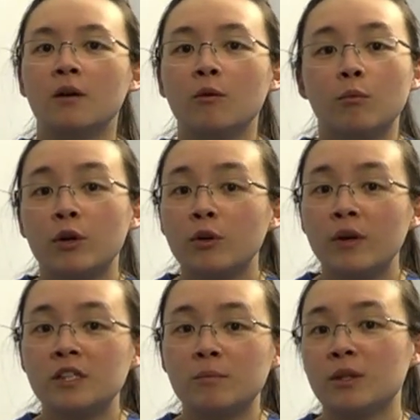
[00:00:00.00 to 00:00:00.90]
We're
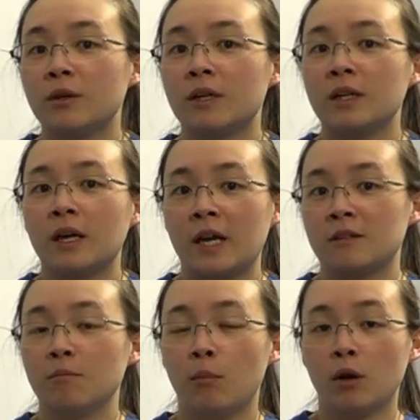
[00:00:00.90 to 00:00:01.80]
going to be looking
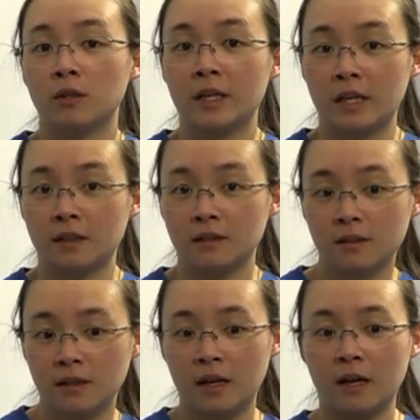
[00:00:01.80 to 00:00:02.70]
at modeling
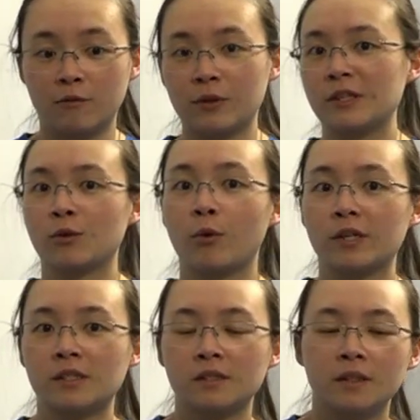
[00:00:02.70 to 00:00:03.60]
for this
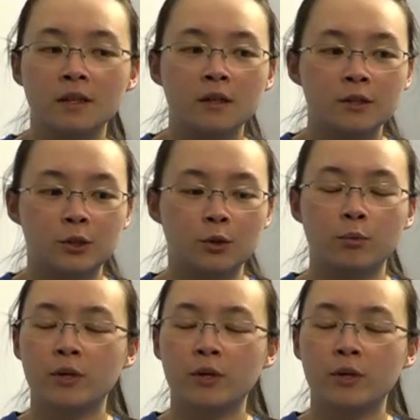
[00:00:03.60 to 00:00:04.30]
course. So we're